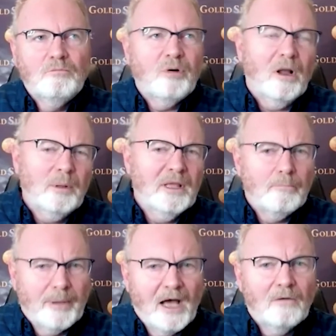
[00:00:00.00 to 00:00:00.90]
probably
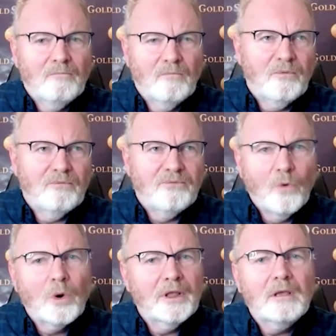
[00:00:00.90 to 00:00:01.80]
about
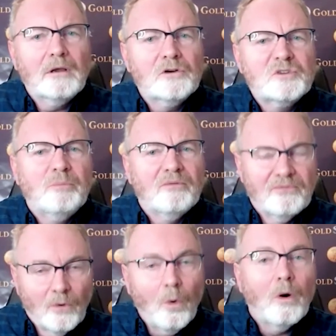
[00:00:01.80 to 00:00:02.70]
4 years
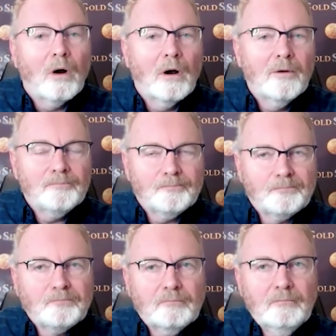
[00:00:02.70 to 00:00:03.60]
before
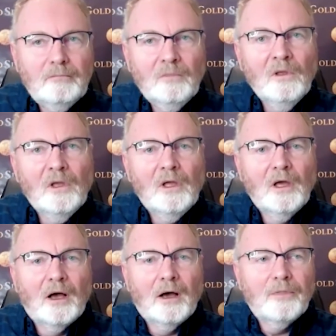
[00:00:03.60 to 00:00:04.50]

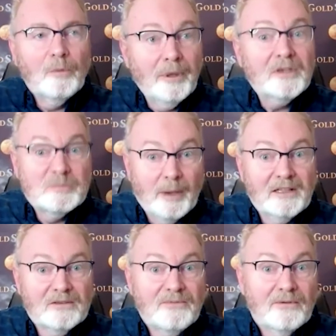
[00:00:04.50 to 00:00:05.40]
the big
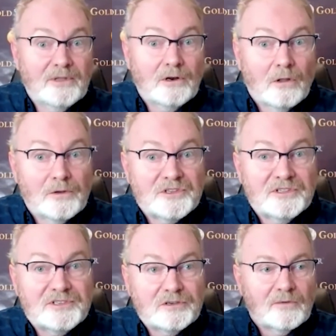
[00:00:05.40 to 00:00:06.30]
spike to $50
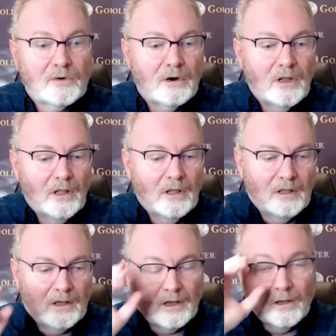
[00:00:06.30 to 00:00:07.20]
in silver.
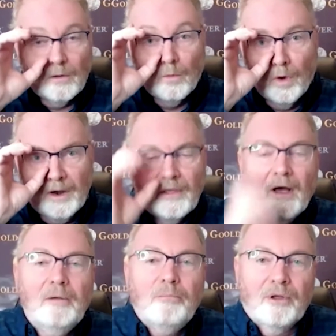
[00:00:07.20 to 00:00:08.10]
One of the
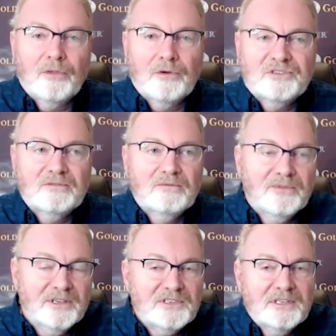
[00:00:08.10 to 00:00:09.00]
Hunt brothers
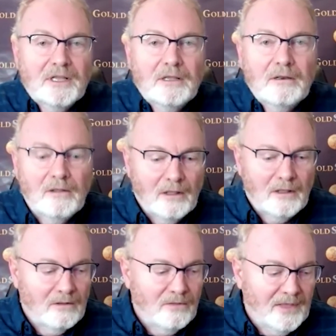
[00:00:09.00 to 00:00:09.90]
visited
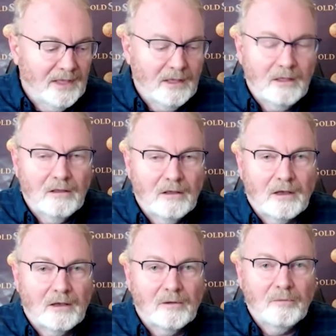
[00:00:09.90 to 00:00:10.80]
the
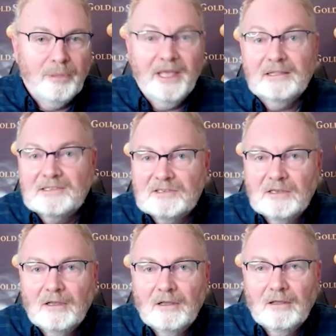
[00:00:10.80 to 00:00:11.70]

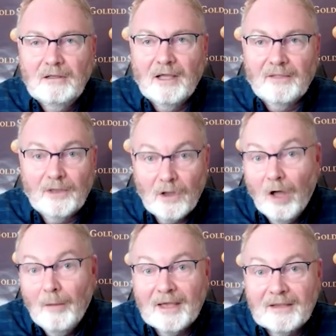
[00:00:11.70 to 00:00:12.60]
pits at the
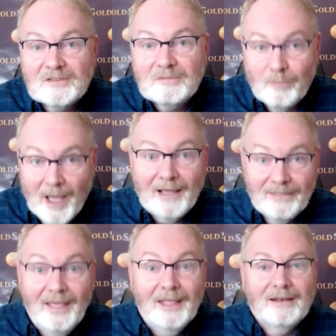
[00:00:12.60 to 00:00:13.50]
COMEX back
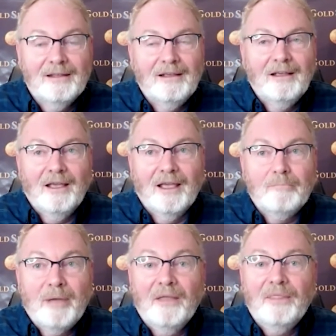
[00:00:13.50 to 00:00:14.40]
then.
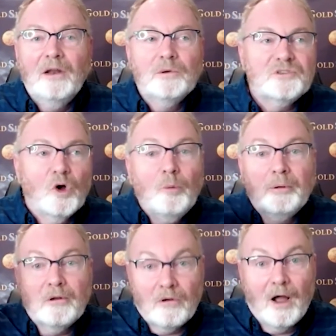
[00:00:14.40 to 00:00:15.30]
And back then it was
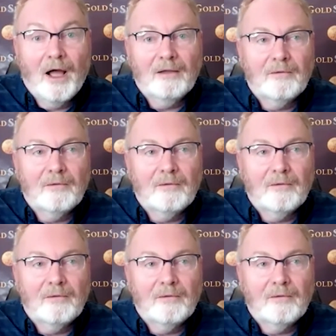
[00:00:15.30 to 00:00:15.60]
open cry,